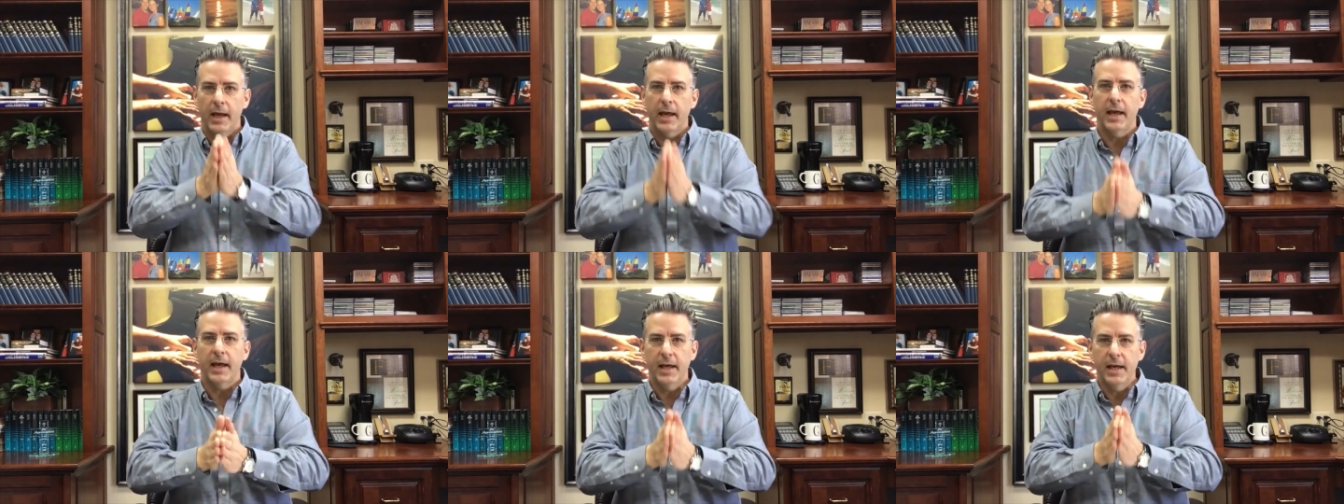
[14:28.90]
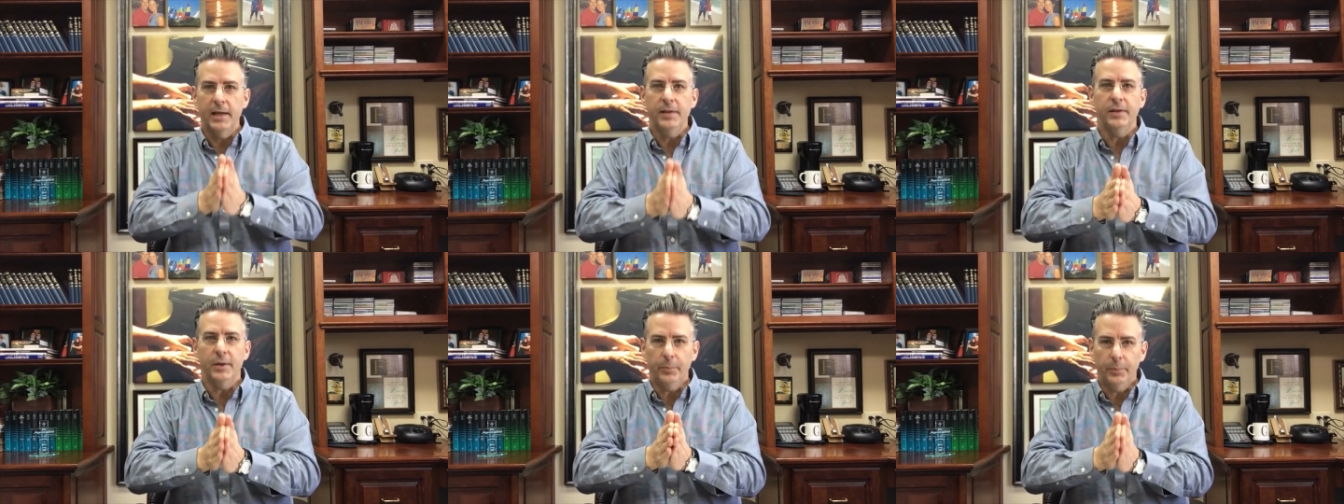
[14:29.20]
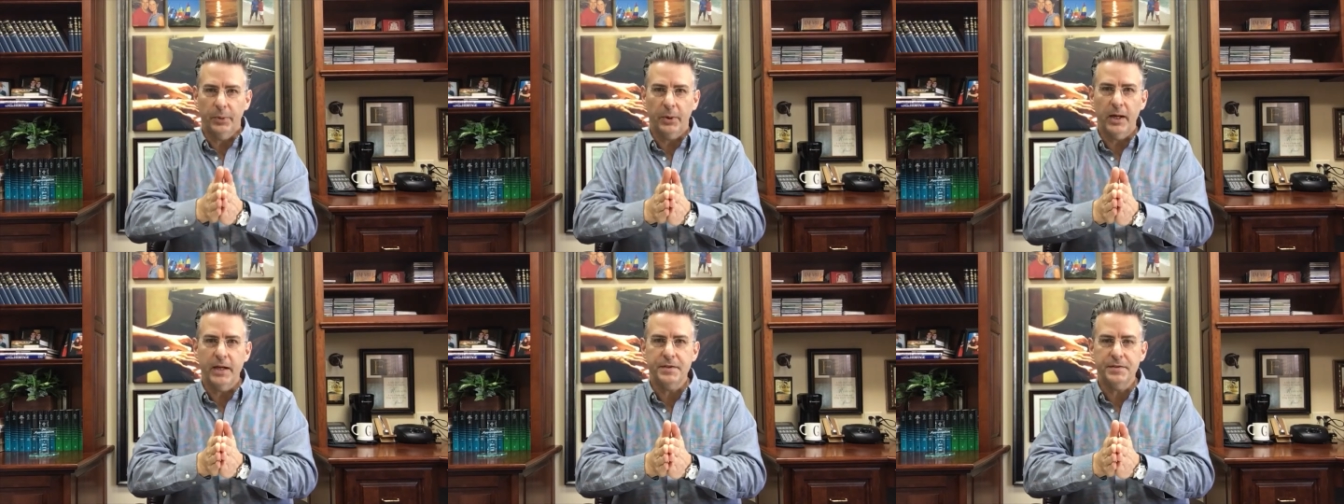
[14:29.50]
in the
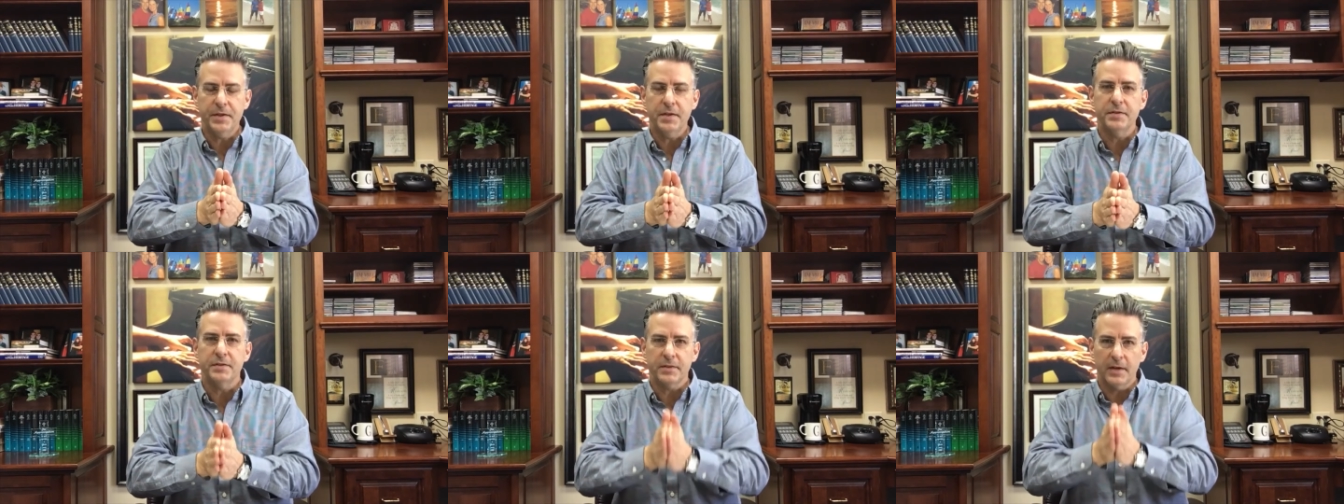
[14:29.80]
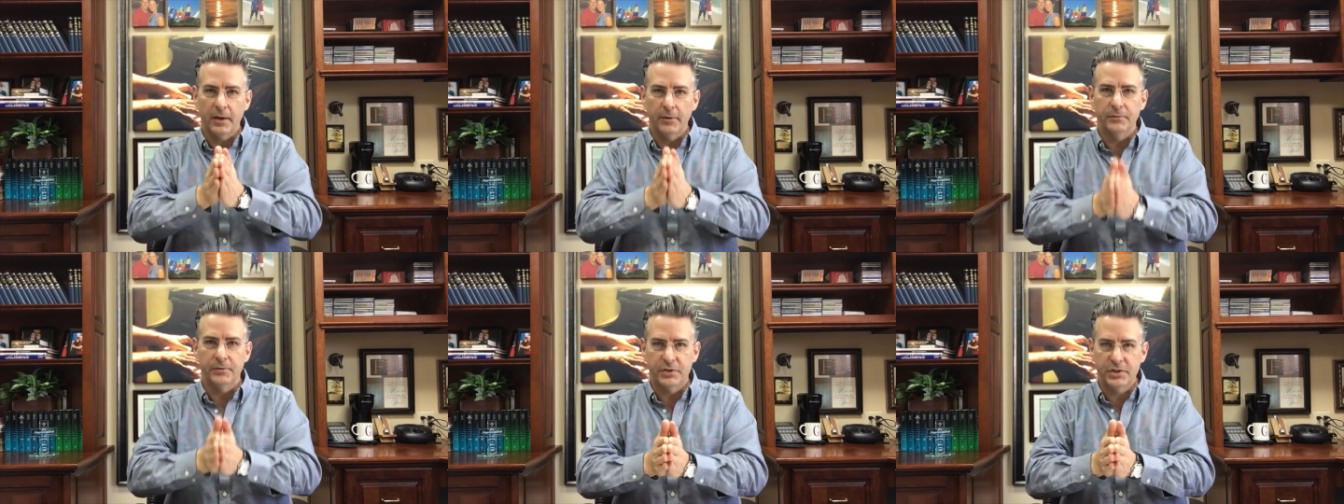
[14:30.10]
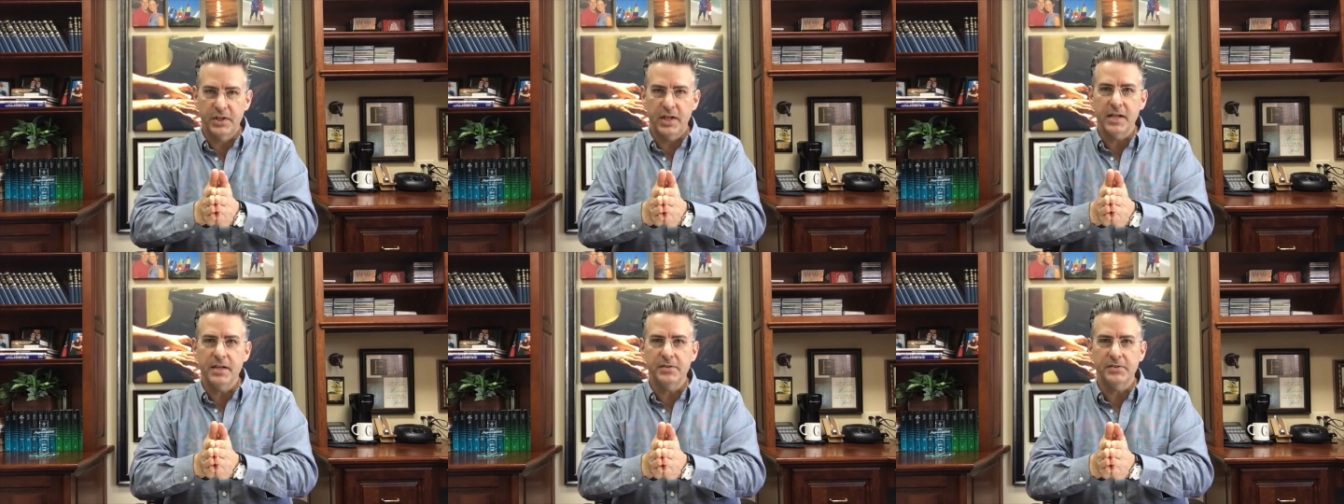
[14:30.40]
presence of
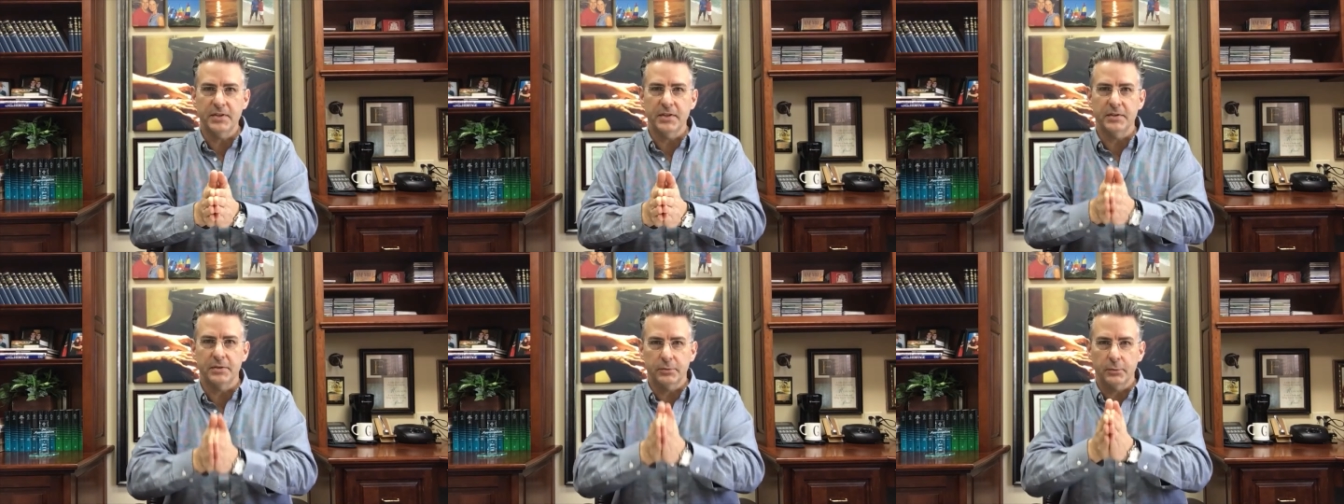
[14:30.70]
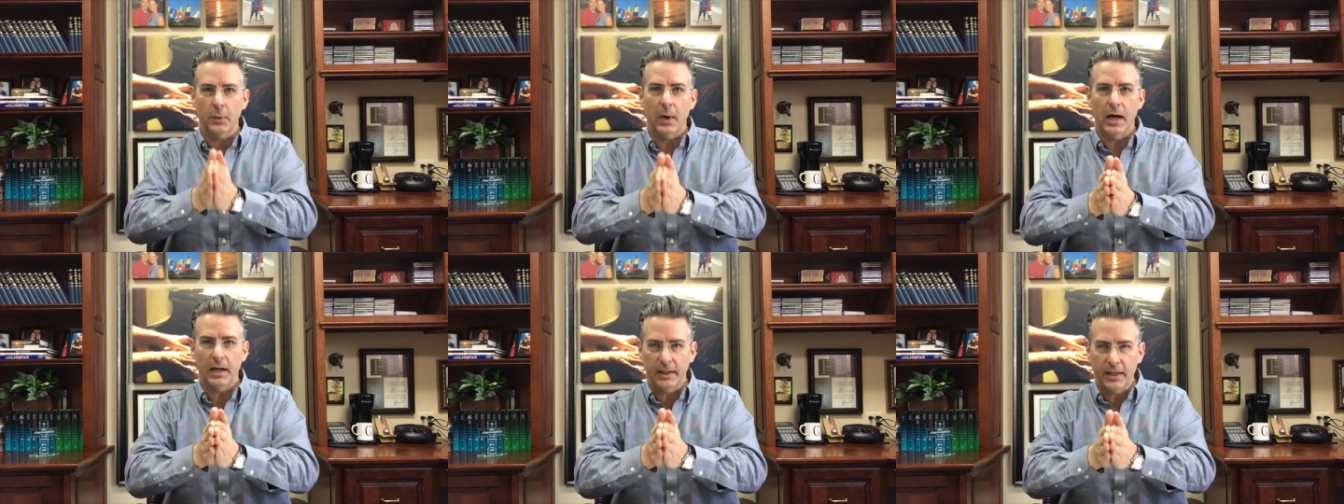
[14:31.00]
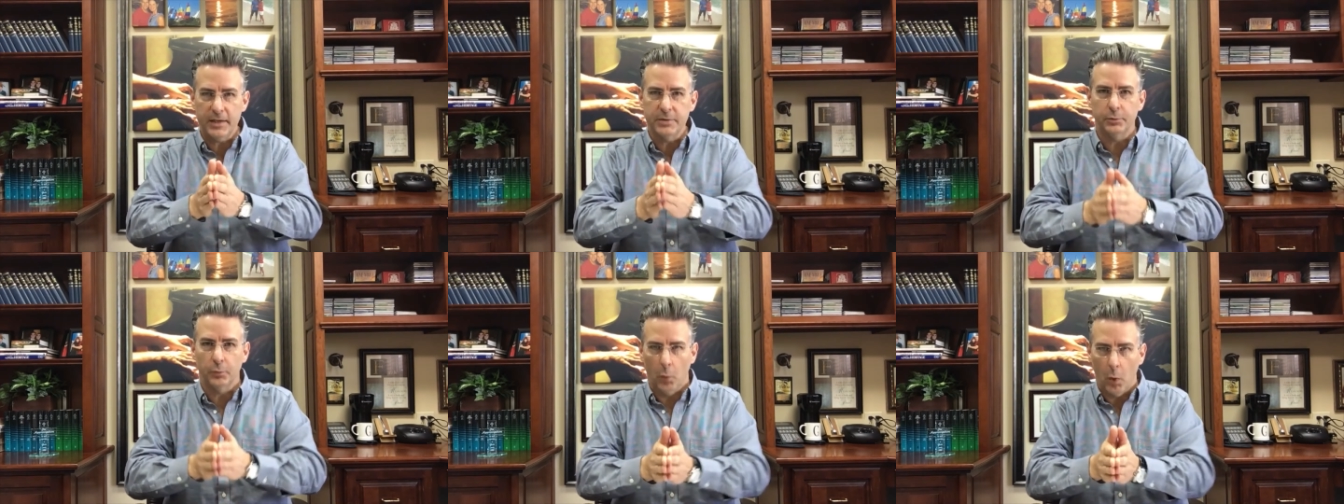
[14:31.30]
Jesus while
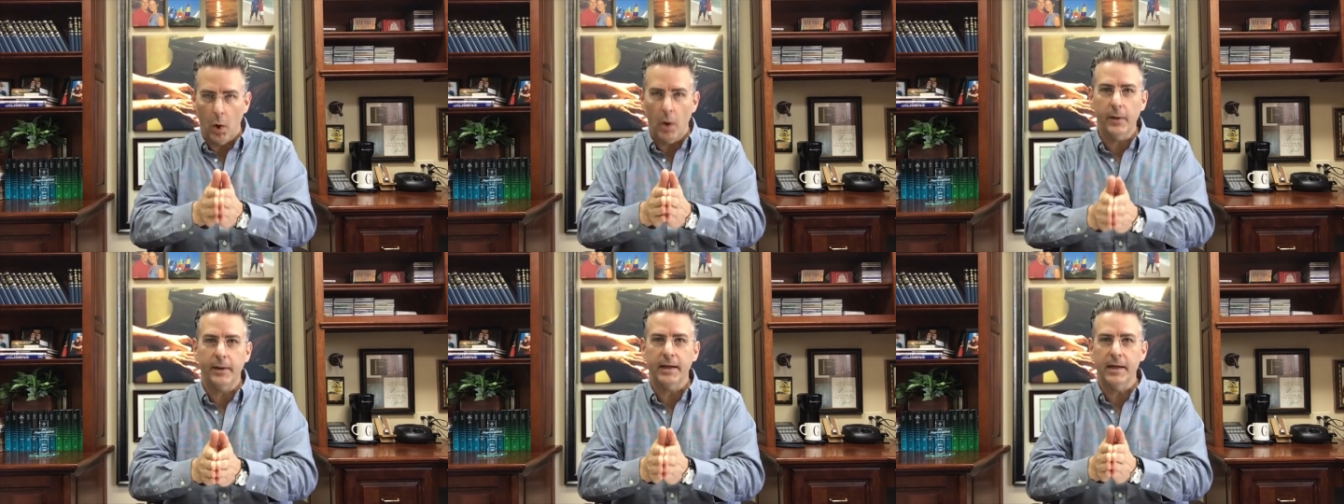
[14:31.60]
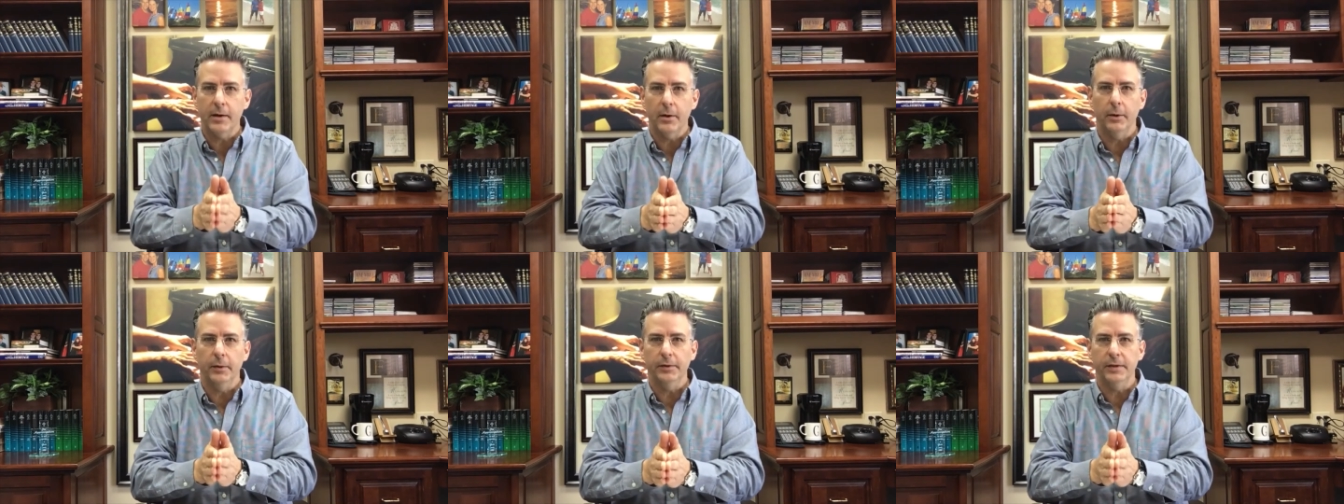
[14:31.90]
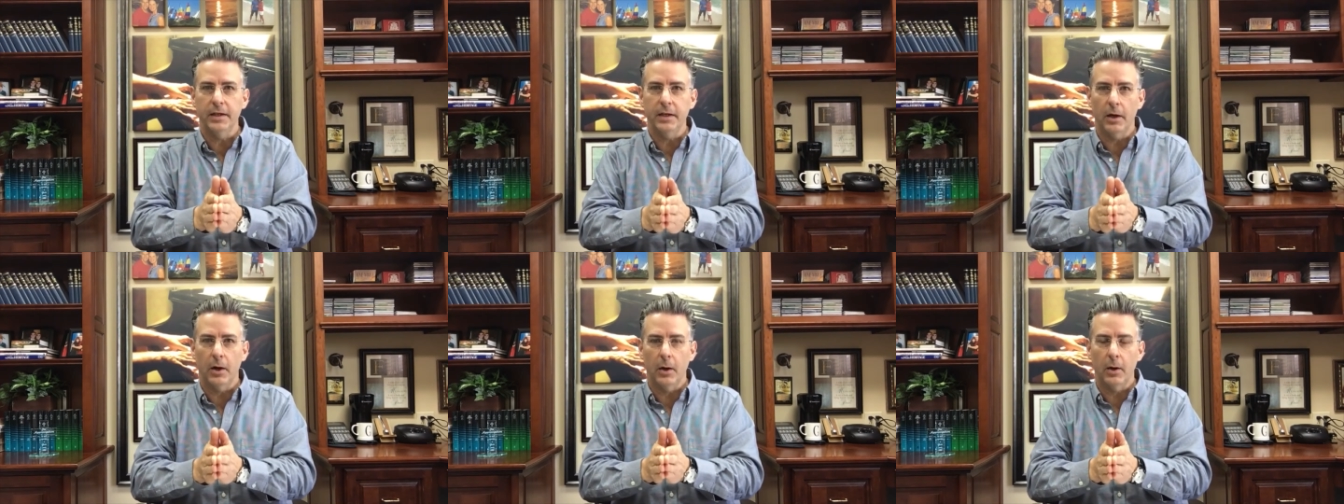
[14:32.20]
he's walking on
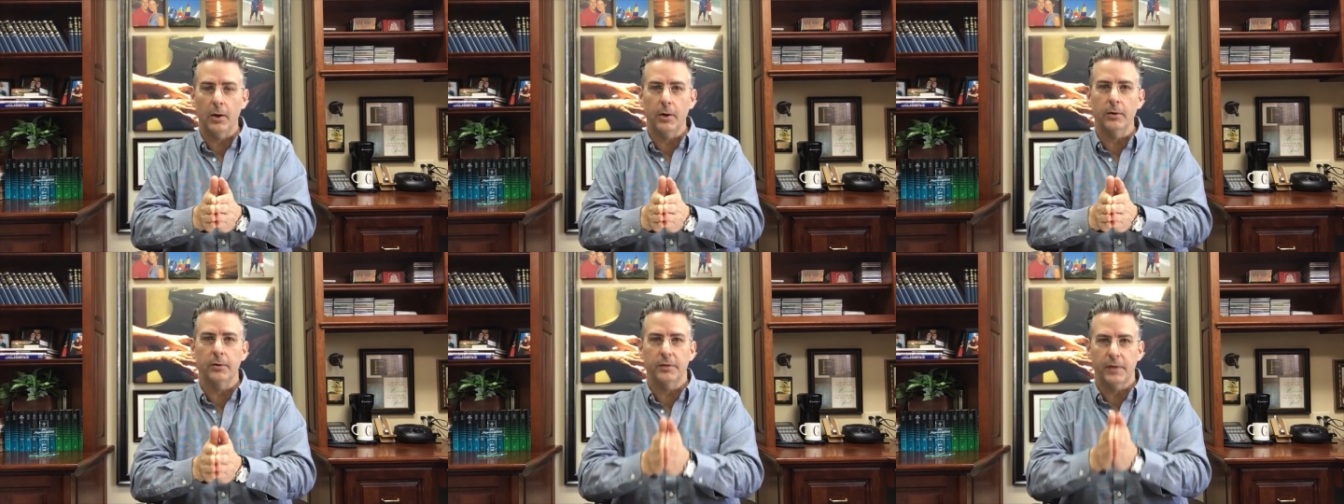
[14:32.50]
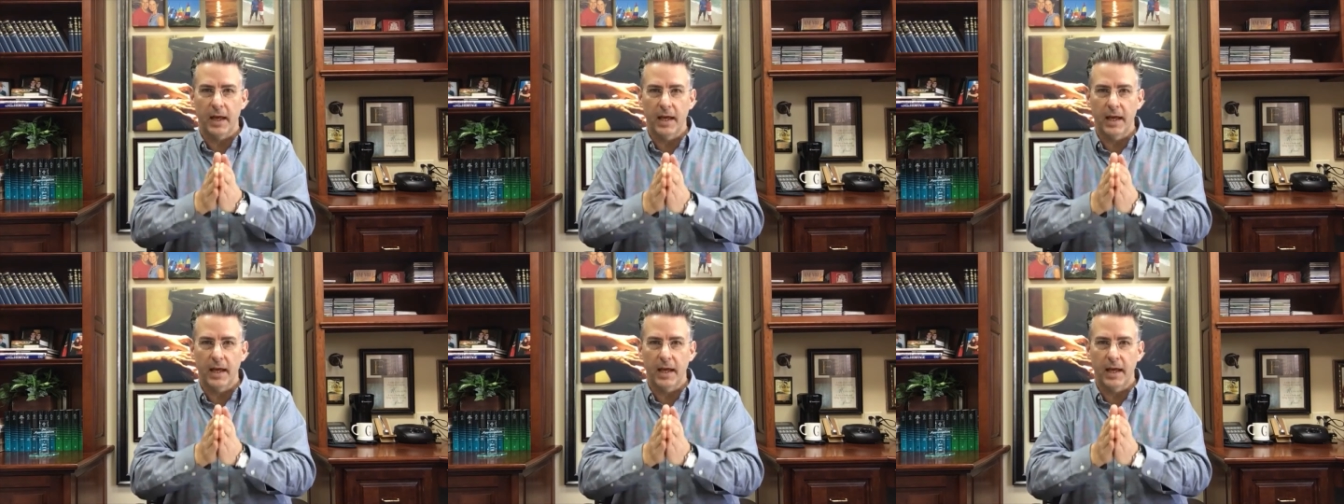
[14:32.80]
the earth